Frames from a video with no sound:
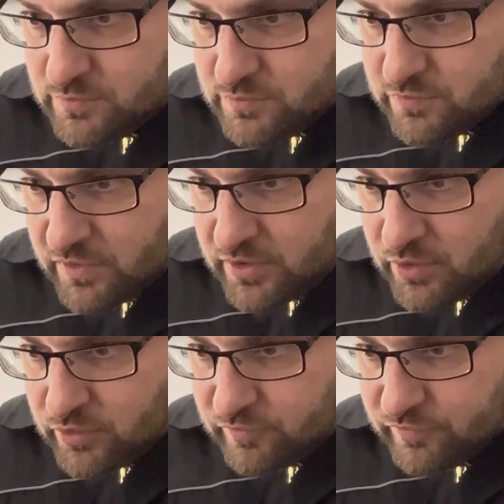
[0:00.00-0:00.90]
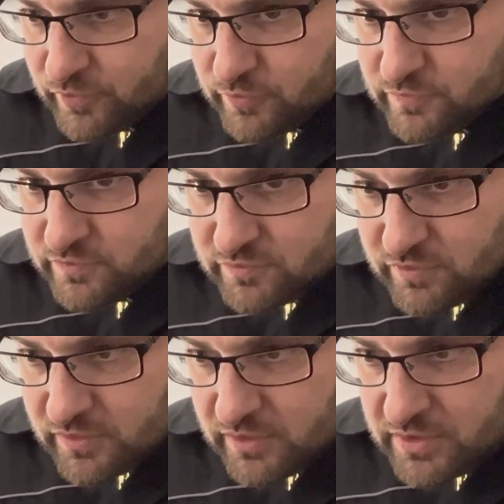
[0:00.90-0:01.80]
try it on first,
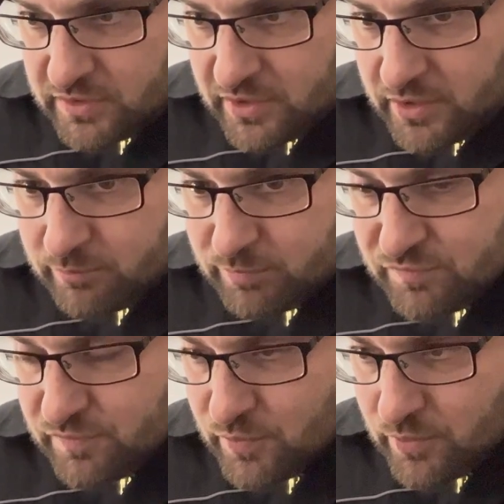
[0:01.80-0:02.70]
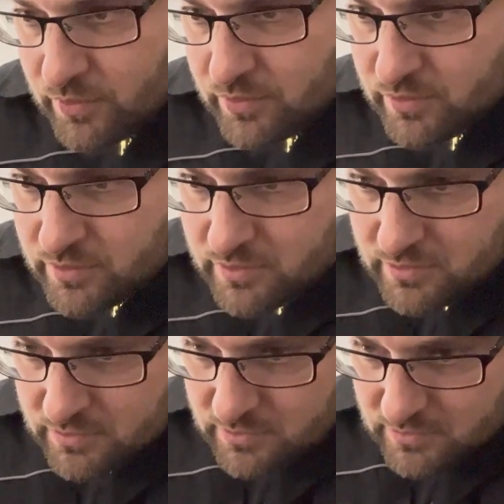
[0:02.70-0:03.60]
try lining it up before
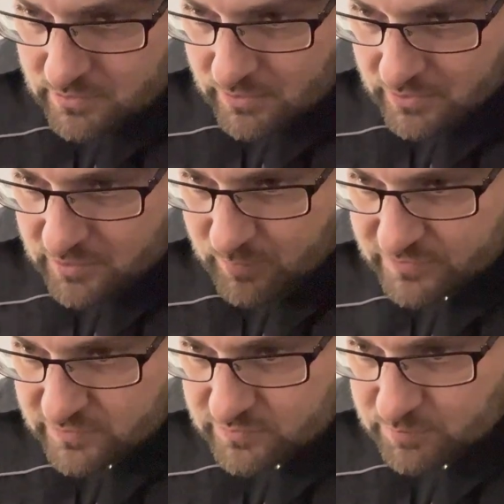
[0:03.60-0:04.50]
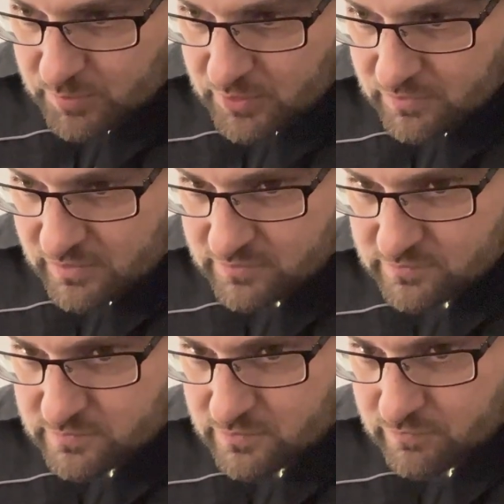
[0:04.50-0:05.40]
I committed, but
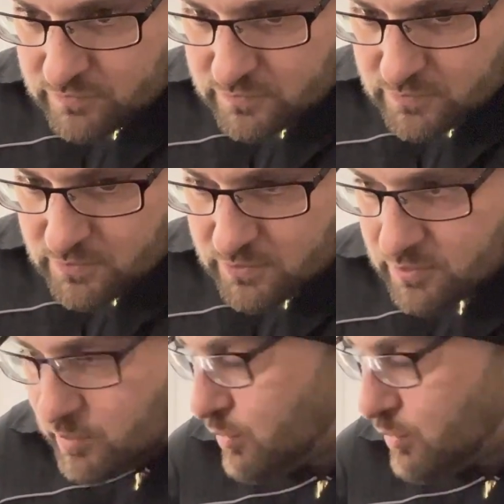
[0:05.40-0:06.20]
that's obviously not going to be